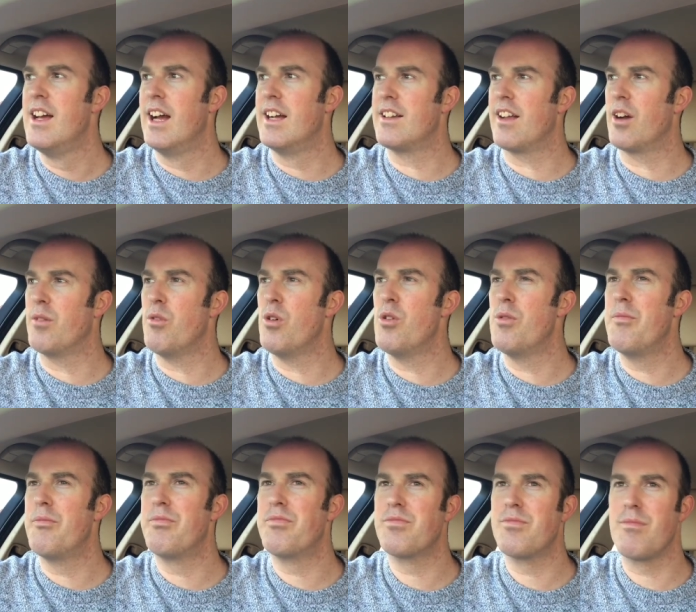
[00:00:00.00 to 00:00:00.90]
It's like,
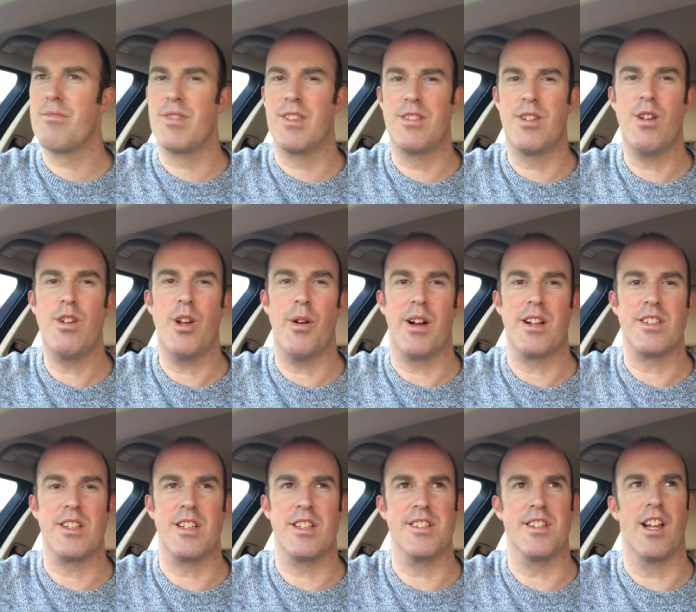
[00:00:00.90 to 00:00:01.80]
well, do you
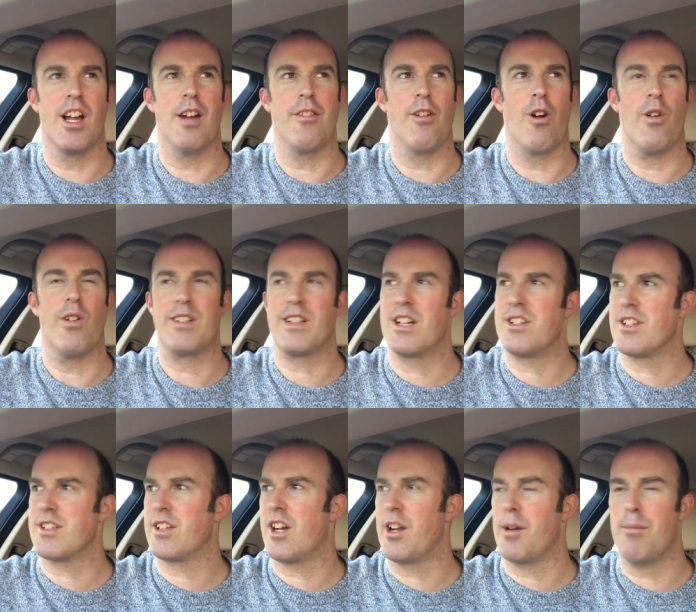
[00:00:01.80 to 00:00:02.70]
actually deserve it, or is that
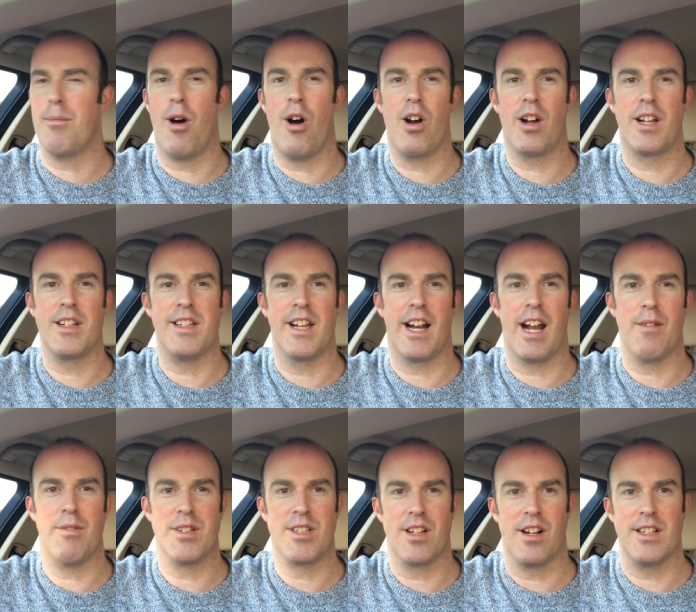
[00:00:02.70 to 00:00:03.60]
just kind of marketing,
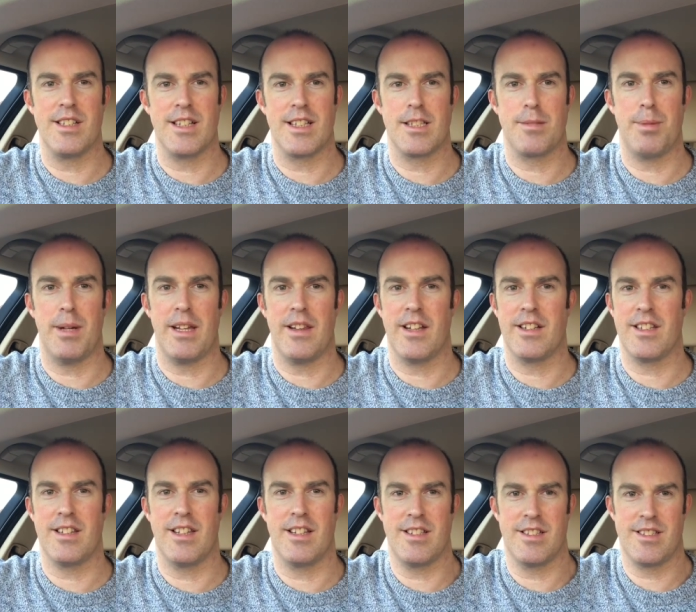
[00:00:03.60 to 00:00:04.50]
advertising speak?
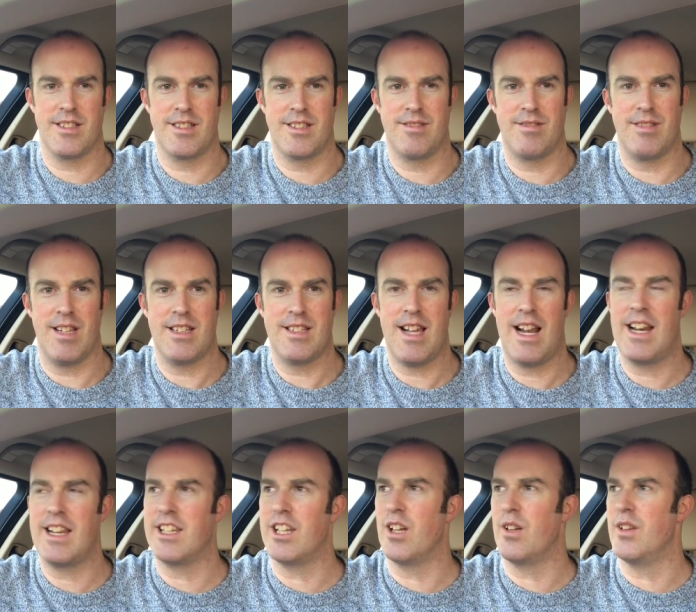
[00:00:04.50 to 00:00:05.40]
They're
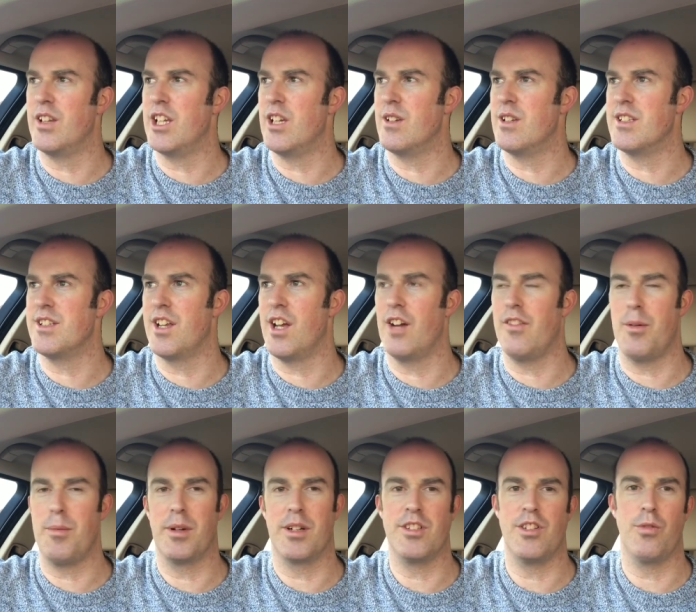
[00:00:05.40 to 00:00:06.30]
telling you that you deserve
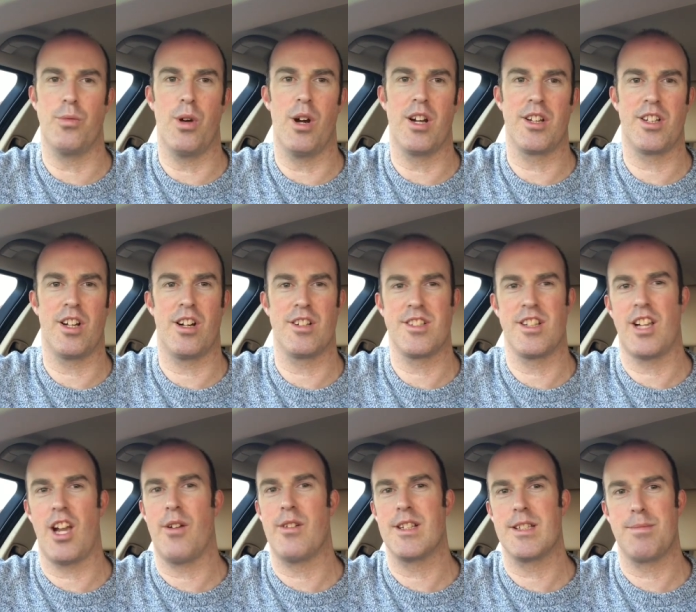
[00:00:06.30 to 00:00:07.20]
it because you've worked hard, so
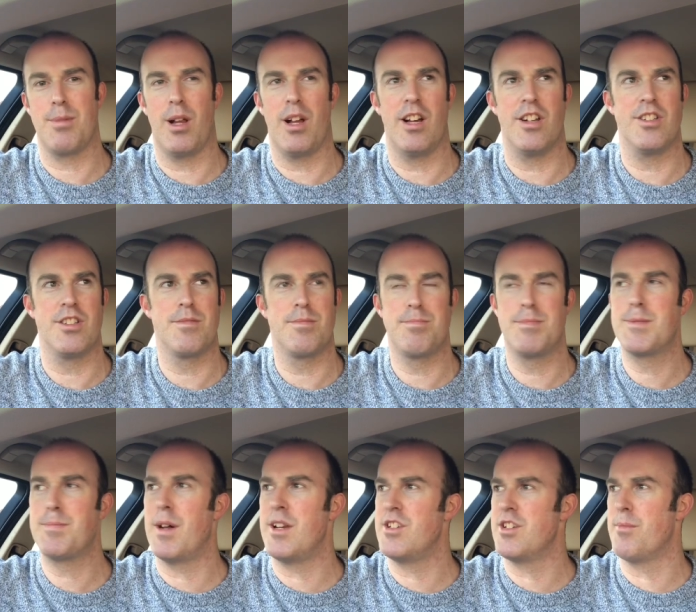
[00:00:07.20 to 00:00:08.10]
go and splurge,
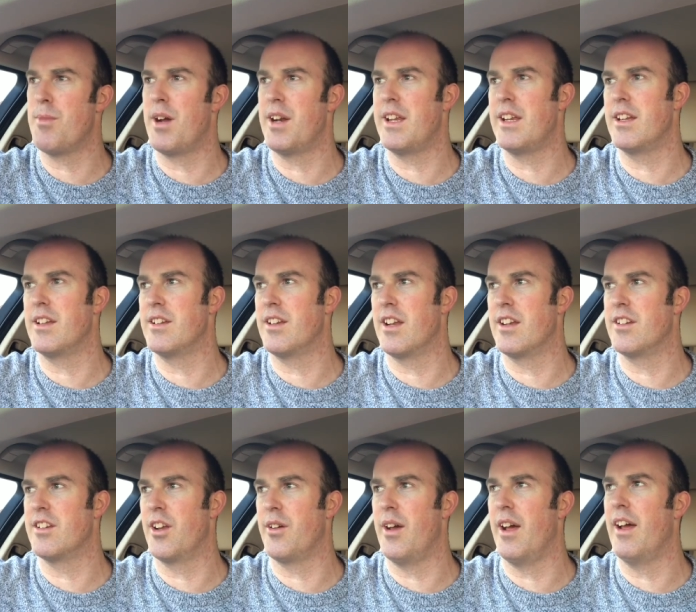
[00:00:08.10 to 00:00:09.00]
spend your money and
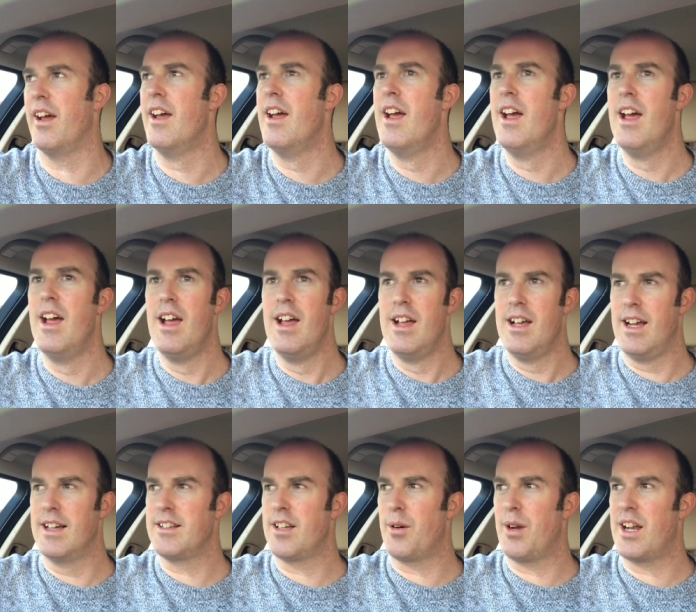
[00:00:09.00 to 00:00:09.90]
do it.
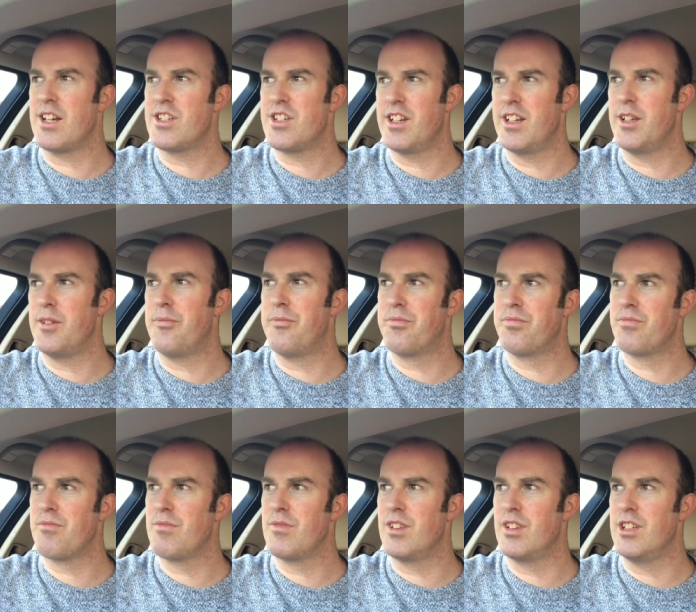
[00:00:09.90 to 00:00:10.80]
It's like, well, actually
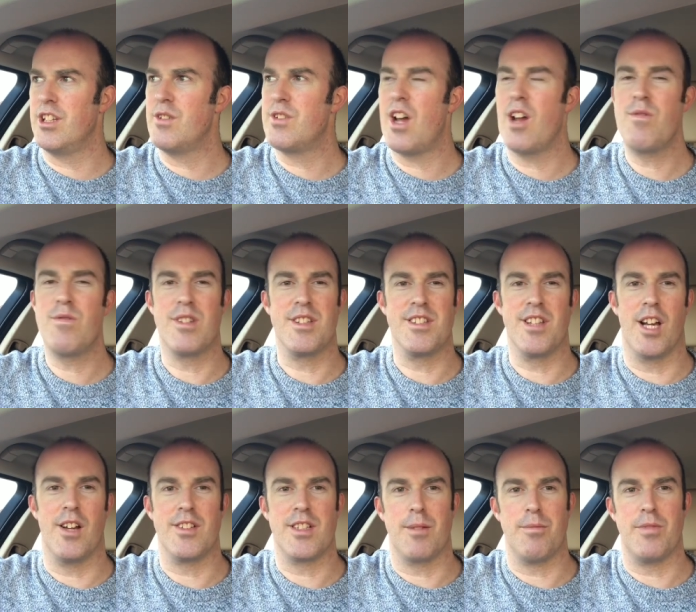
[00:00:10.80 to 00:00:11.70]
you don't
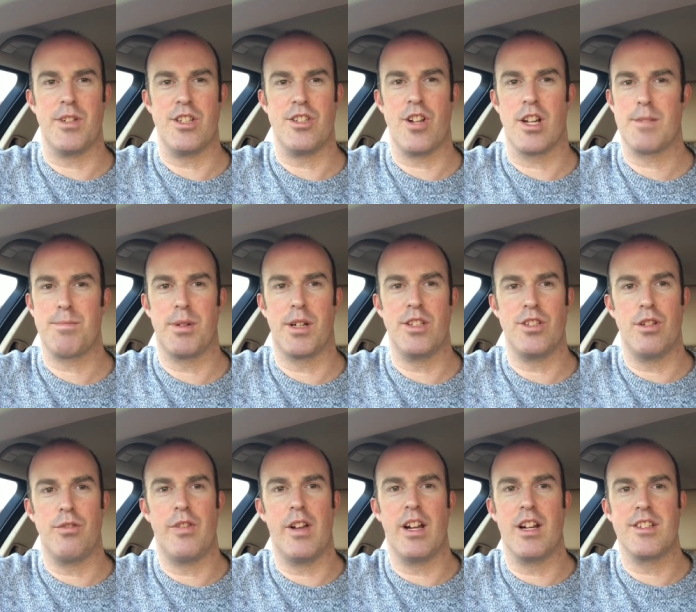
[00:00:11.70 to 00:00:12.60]
deserve something just because
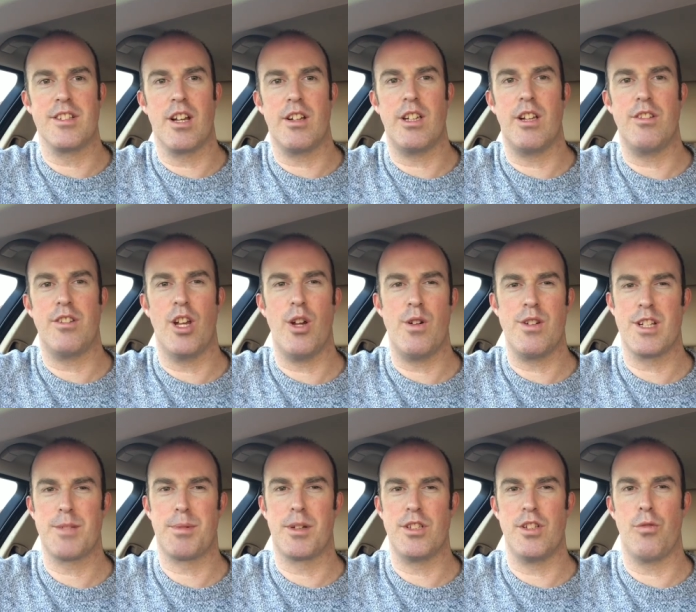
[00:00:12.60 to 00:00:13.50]
you feel as though you do and
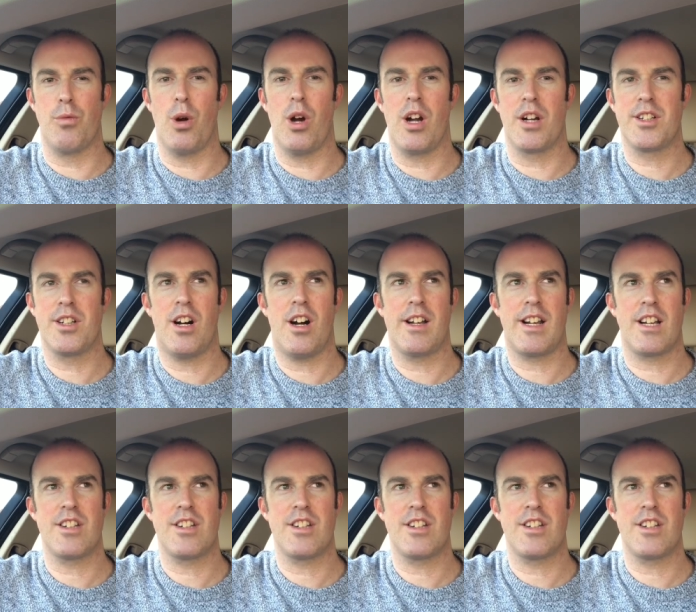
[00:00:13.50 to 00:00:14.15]
just because you've worked hard.